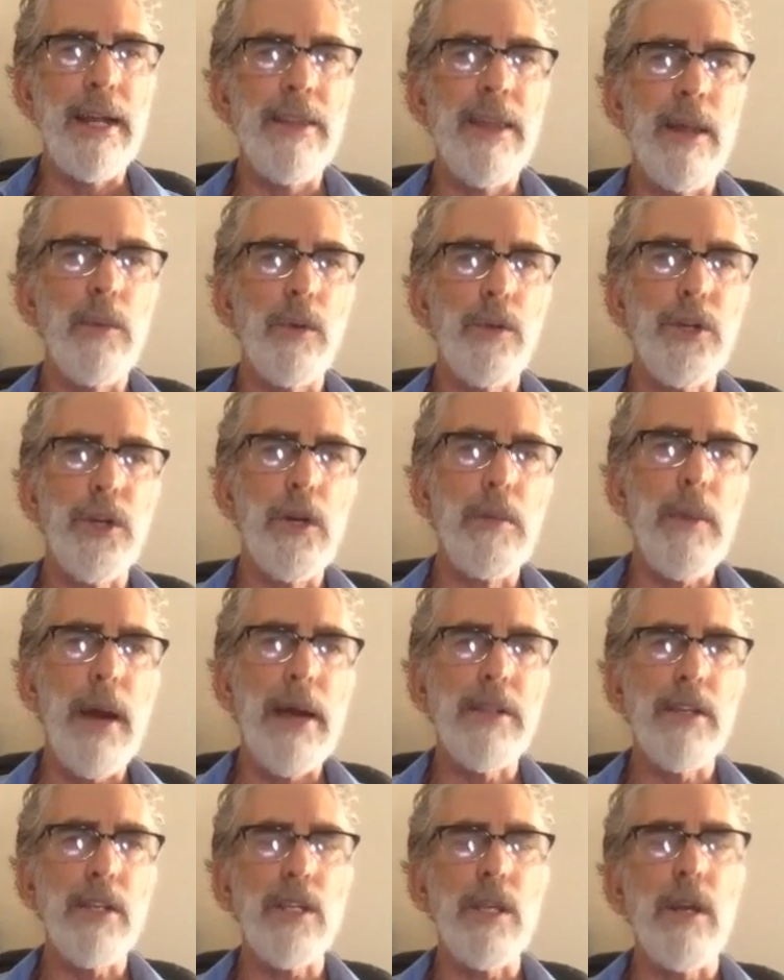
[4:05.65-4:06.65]
then we'll turn by
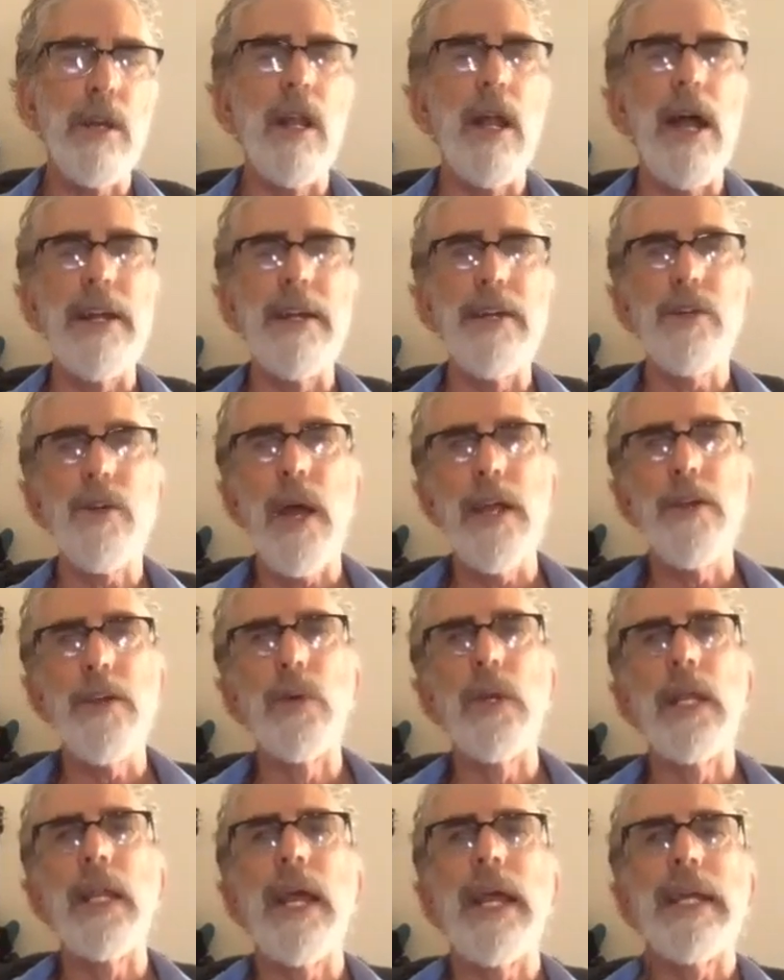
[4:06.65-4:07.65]
the center line and try to
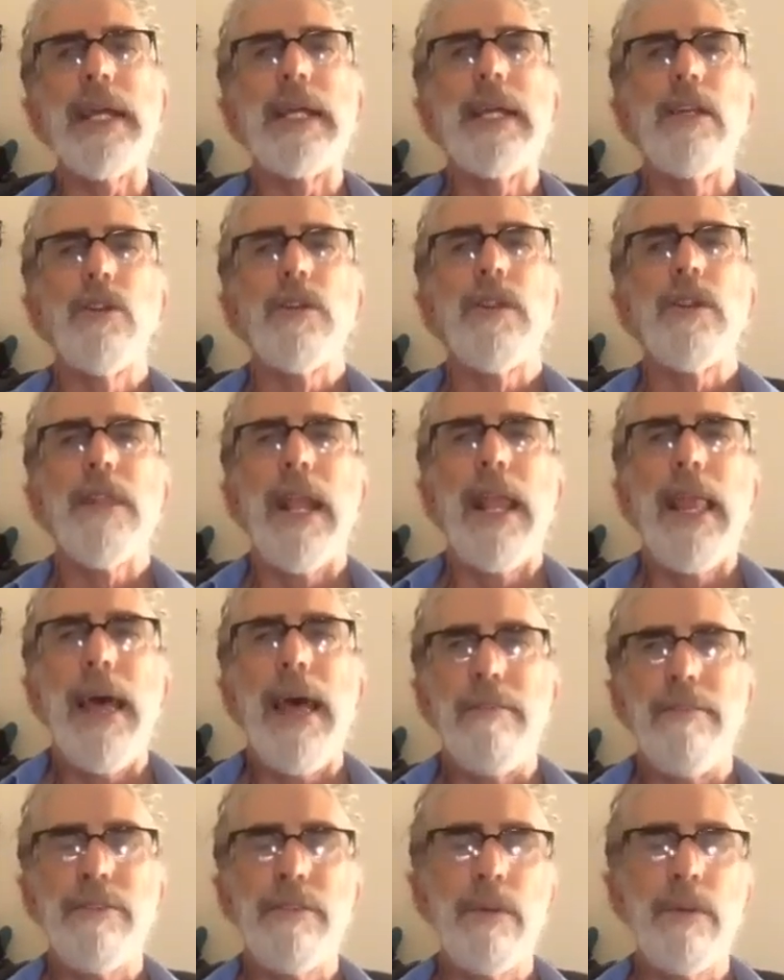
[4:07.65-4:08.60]
do a leg yield to the left.